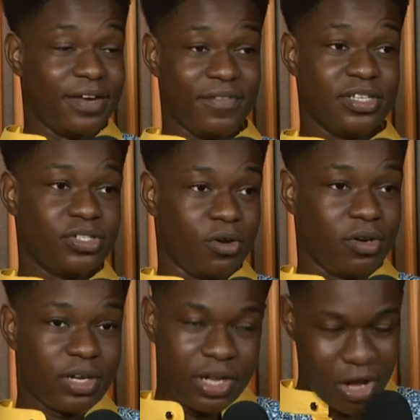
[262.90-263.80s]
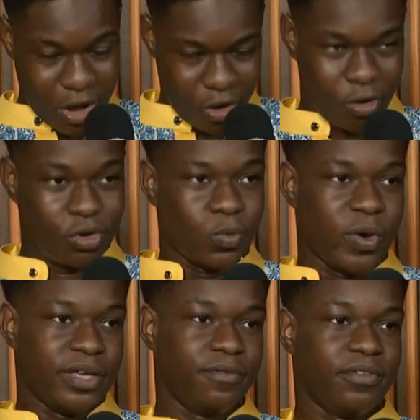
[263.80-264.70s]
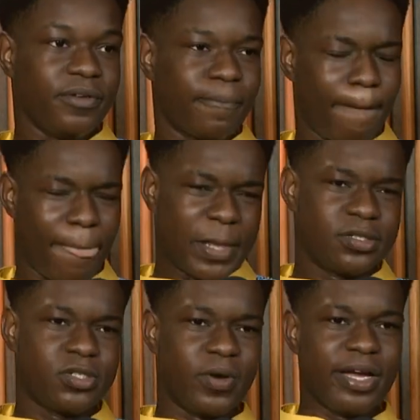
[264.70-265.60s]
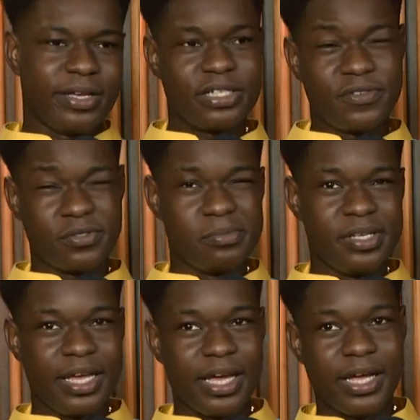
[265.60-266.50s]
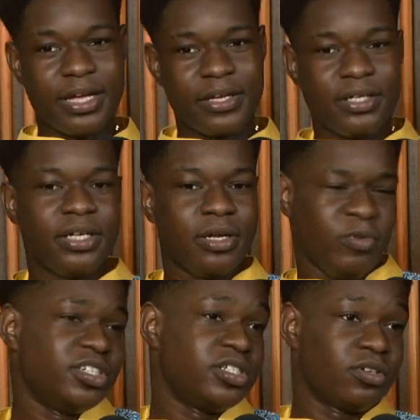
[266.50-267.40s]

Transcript: ever song called Wavy. So I guess from there we just